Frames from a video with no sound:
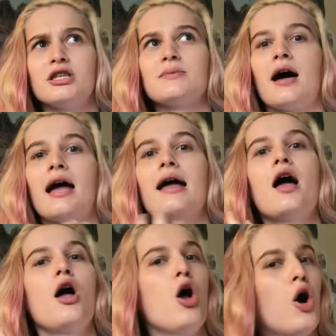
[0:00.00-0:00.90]
but I
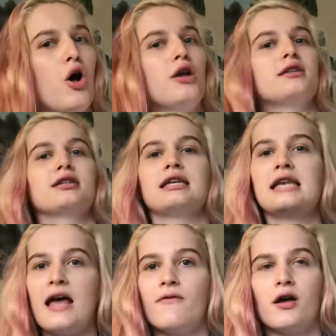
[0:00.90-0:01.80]
honestly
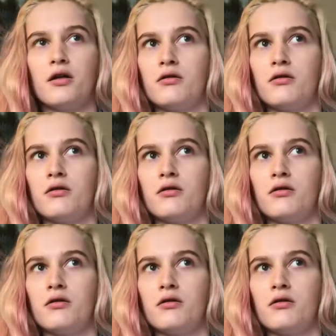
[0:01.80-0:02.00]
never,